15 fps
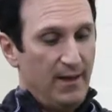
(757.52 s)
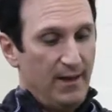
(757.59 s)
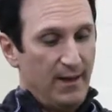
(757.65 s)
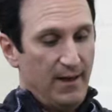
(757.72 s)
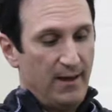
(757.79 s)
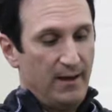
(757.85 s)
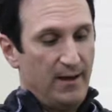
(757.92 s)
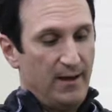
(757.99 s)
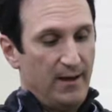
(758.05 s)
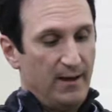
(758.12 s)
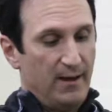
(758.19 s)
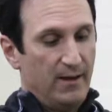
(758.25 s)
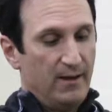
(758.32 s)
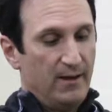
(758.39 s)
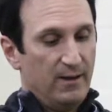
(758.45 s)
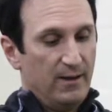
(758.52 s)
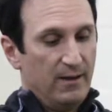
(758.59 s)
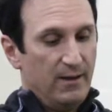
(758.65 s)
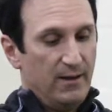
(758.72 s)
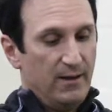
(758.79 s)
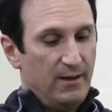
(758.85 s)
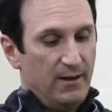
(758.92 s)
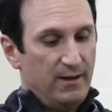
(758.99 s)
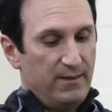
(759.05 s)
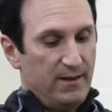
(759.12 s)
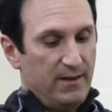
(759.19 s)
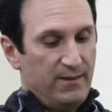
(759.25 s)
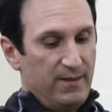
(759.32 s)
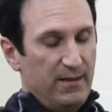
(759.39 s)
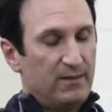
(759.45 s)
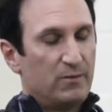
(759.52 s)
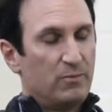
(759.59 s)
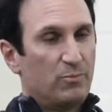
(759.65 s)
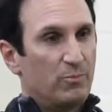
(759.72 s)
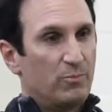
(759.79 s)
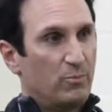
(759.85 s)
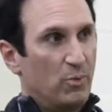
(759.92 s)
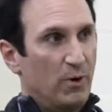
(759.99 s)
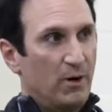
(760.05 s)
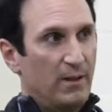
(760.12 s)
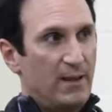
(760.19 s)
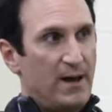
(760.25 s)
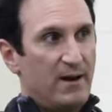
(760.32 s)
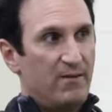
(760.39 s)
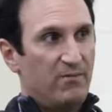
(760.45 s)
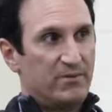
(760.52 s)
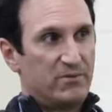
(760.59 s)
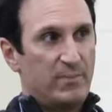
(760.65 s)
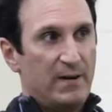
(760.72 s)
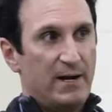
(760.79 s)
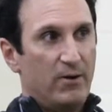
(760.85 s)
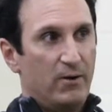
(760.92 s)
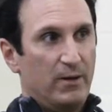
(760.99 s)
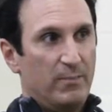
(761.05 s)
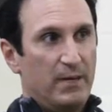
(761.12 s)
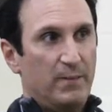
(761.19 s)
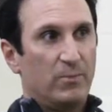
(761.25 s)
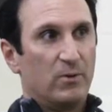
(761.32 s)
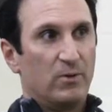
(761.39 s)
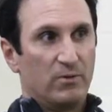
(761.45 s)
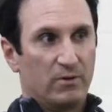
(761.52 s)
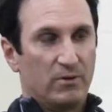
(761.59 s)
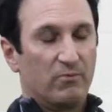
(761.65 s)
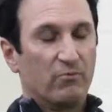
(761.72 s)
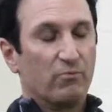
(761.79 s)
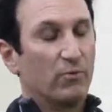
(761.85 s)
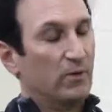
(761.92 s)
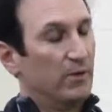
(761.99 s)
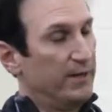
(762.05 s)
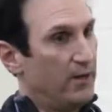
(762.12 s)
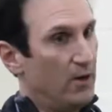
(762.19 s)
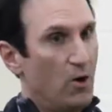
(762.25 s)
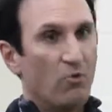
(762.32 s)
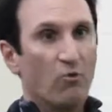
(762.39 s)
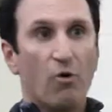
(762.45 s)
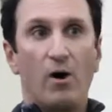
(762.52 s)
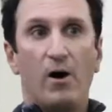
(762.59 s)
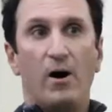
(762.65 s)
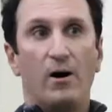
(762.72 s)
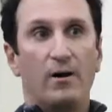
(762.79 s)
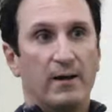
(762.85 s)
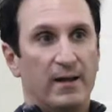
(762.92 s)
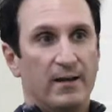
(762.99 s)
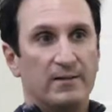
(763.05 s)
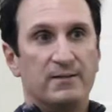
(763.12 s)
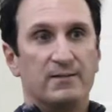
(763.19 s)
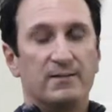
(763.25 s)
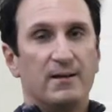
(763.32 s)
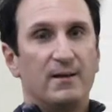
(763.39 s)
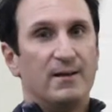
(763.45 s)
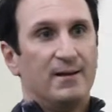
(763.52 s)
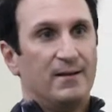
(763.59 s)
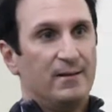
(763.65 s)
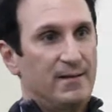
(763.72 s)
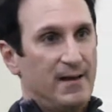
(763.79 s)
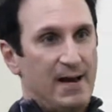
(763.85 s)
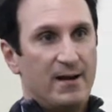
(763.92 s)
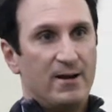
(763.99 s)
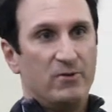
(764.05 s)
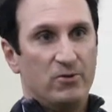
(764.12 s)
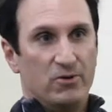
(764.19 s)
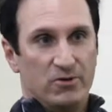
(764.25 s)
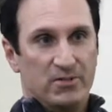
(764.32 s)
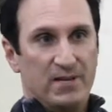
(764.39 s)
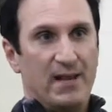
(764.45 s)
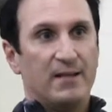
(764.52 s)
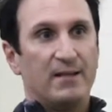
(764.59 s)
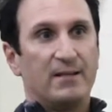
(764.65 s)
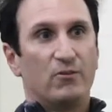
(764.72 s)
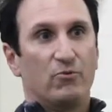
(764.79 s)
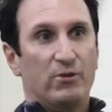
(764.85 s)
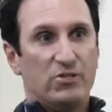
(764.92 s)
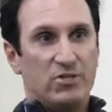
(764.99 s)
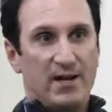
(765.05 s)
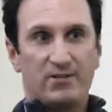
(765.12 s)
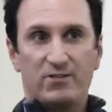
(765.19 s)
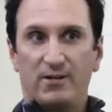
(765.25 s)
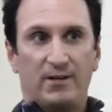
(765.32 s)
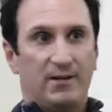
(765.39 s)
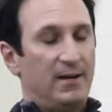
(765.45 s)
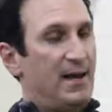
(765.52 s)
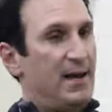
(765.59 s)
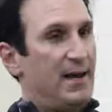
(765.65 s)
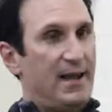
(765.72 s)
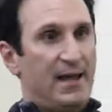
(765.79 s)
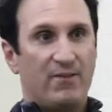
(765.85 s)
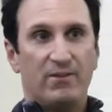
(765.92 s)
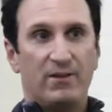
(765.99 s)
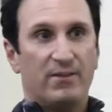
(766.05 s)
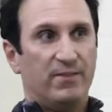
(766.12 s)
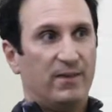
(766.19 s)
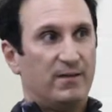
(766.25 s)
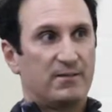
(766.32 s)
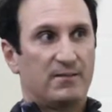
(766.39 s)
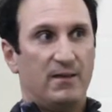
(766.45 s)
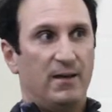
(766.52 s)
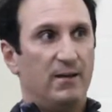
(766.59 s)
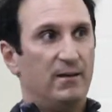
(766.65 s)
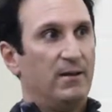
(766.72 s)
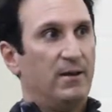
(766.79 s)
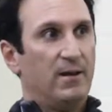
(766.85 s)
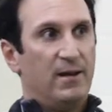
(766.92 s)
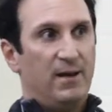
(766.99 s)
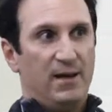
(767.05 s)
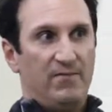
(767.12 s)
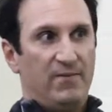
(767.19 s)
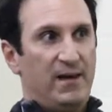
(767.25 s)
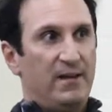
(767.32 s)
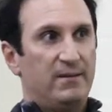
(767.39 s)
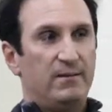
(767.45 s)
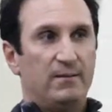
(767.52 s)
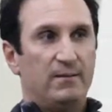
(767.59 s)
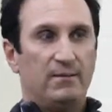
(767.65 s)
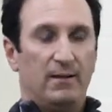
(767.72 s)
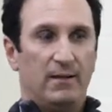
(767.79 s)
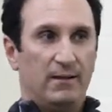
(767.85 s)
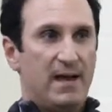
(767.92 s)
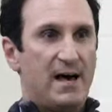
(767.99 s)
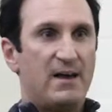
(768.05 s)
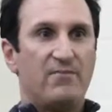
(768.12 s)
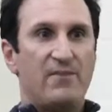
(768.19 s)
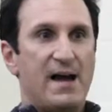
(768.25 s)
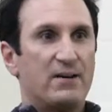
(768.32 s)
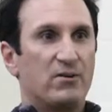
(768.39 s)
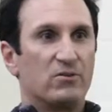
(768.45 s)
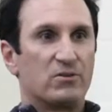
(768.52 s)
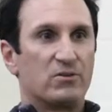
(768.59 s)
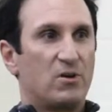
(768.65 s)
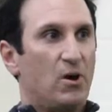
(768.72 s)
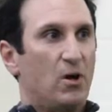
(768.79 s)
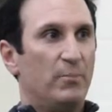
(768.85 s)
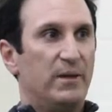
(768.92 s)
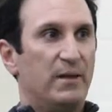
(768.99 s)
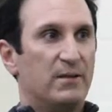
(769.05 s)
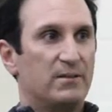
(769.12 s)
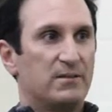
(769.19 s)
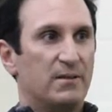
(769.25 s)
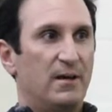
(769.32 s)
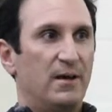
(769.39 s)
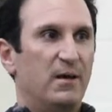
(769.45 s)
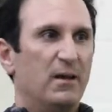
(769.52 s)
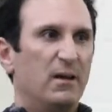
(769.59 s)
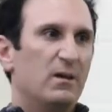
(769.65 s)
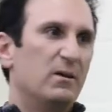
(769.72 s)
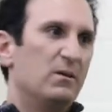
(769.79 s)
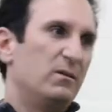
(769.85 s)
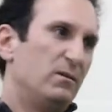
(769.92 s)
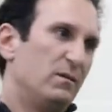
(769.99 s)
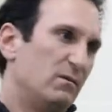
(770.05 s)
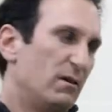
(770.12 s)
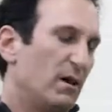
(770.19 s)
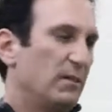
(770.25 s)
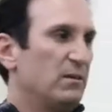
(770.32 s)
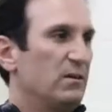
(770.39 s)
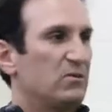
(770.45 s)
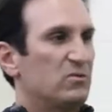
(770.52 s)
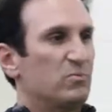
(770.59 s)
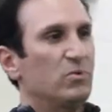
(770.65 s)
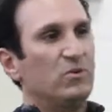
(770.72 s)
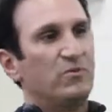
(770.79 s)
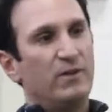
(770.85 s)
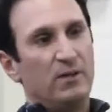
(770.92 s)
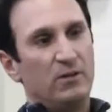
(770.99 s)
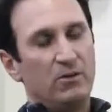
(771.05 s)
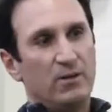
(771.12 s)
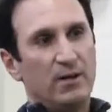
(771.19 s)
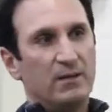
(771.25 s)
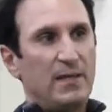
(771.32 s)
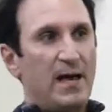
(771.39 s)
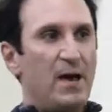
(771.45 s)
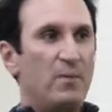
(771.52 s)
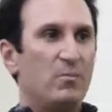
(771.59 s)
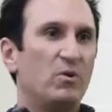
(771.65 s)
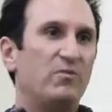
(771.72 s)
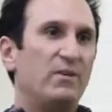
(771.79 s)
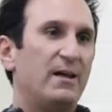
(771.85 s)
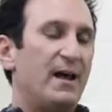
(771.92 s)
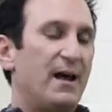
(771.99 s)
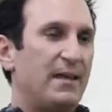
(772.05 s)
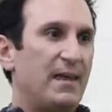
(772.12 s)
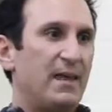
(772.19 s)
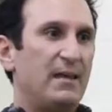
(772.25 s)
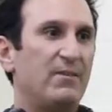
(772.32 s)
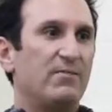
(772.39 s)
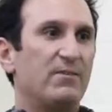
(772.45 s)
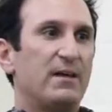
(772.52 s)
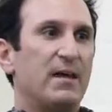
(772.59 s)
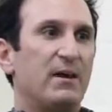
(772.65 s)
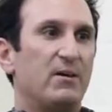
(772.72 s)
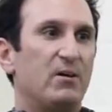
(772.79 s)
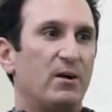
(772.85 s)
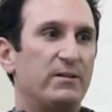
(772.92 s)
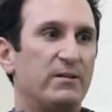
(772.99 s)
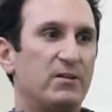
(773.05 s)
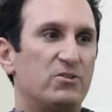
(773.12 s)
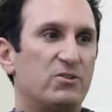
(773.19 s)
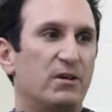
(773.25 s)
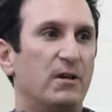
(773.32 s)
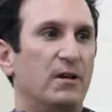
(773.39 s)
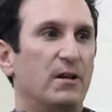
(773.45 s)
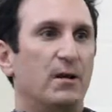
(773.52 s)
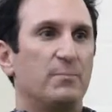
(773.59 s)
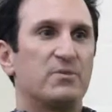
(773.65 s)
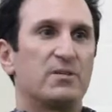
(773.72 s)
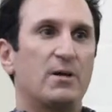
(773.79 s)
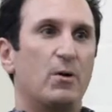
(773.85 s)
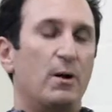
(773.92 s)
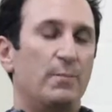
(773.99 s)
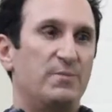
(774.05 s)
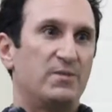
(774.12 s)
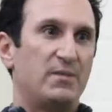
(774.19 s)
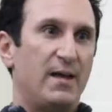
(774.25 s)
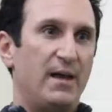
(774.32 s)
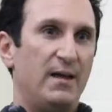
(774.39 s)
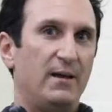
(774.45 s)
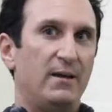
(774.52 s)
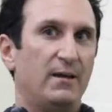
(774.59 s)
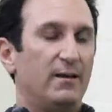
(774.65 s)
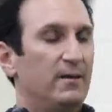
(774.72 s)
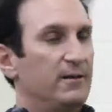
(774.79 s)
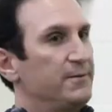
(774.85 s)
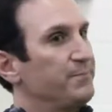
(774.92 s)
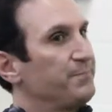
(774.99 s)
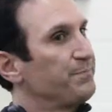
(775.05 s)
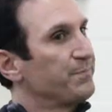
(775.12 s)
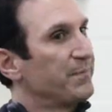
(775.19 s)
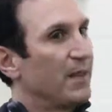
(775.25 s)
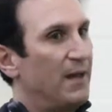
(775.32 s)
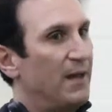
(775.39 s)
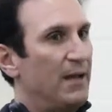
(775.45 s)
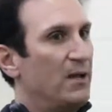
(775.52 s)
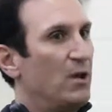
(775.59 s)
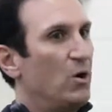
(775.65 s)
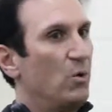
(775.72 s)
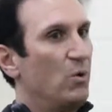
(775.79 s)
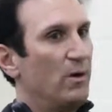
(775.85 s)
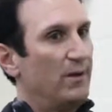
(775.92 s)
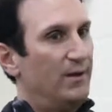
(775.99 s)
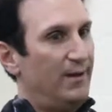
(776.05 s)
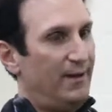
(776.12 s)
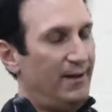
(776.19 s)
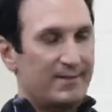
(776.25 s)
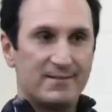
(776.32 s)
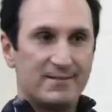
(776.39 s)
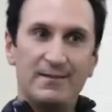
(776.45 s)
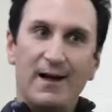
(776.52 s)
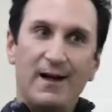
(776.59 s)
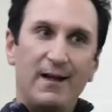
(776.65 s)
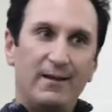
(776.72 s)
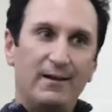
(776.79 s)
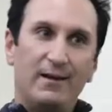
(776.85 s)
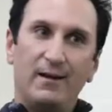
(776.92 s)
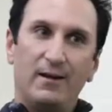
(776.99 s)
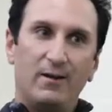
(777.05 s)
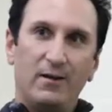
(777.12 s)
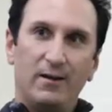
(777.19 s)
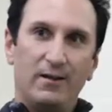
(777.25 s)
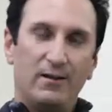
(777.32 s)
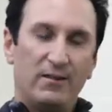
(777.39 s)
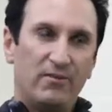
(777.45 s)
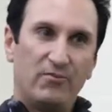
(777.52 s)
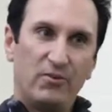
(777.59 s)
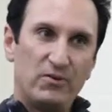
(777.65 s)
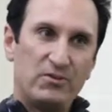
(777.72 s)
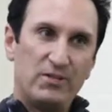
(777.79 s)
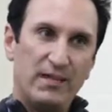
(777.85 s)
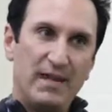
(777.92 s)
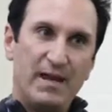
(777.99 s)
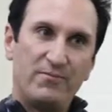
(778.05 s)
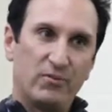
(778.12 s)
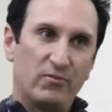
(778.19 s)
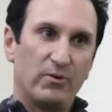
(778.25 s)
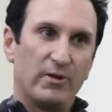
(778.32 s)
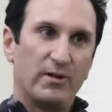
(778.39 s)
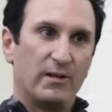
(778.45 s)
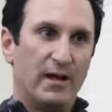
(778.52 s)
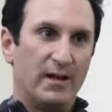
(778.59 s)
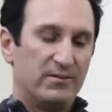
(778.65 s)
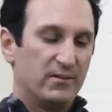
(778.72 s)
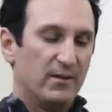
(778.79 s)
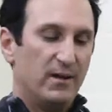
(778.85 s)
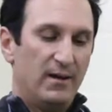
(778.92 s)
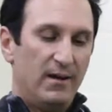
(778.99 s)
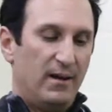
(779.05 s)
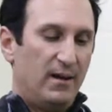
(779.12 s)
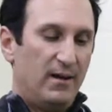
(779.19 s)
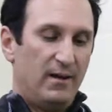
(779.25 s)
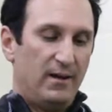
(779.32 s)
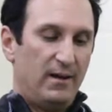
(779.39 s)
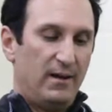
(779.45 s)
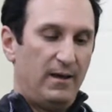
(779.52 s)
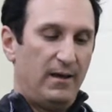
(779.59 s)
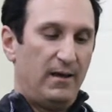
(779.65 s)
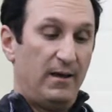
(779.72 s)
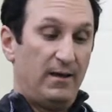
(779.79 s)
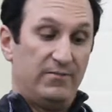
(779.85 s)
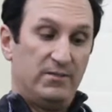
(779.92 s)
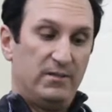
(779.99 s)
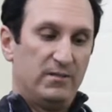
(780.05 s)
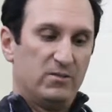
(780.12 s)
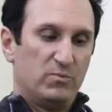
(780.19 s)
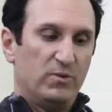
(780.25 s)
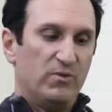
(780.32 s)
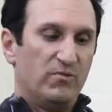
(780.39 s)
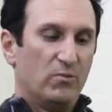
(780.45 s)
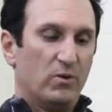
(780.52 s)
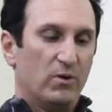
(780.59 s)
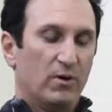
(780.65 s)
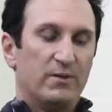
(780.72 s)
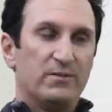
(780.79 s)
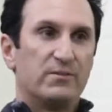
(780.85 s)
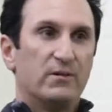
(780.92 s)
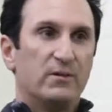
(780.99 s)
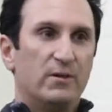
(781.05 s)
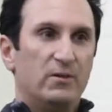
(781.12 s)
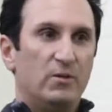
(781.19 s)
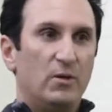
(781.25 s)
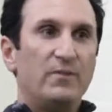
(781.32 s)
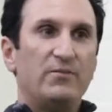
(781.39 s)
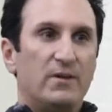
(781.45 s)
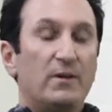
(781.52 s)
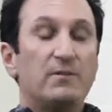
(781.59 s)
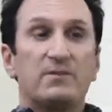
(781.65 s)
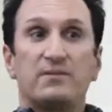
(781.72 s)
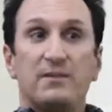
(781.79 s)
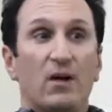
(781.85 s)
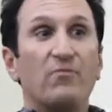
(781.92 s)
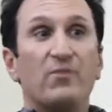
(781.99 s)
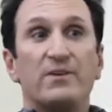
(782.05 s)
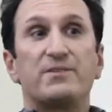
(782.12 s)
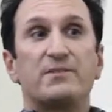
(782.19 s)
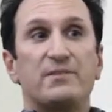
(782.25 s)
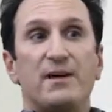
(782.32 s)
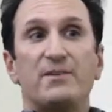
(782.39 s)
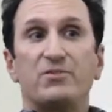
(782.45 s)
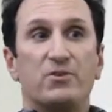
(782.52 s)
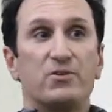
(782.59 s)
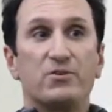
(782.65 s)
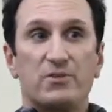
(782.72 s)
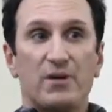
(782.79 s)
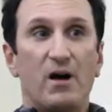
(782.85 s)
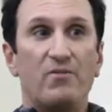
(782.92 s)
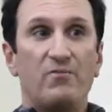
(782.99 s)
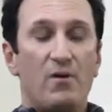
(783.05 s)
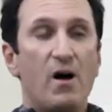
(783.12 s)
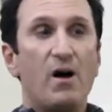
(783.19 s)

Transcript: And I think where a lot of aspiring people really go wrong is not understanding the rejection and not having a thick skin. I've had a lot of actors call me and say, you get this movie and you get that movie and I can't even get an audition and I'm so upset. And I go, it's not, the first thing you have to realize, and I've said this before, is you have to self-assess yourself